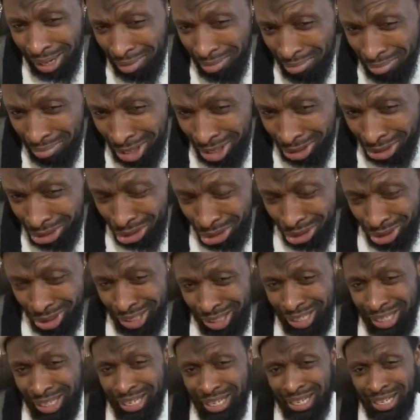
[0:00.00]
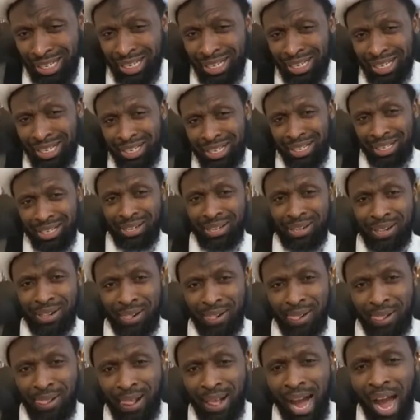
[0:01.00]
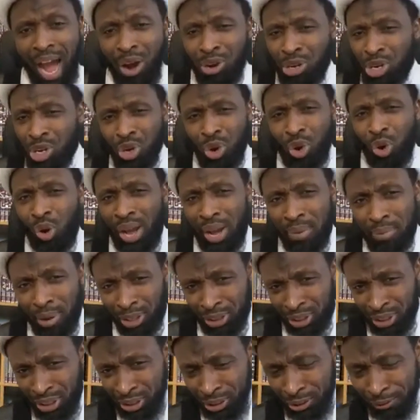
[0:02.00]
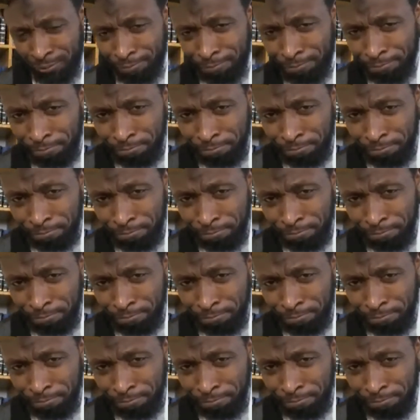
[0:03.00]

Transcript: and mercy. How do you go about it?